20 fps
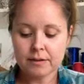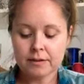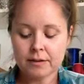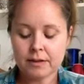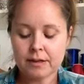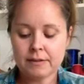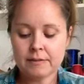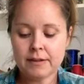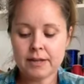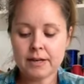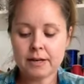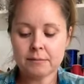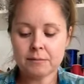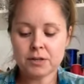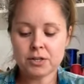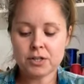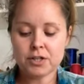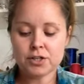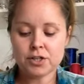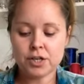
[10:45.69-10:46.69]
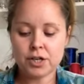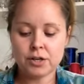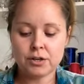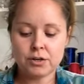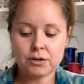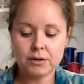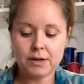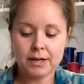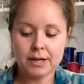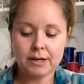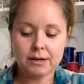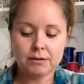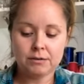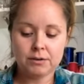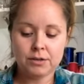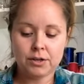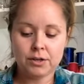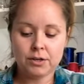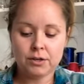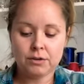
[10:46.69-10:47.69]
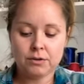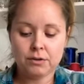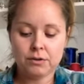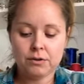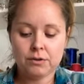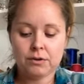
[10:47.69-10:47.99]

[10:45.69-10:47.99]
and then I'm going to show you how you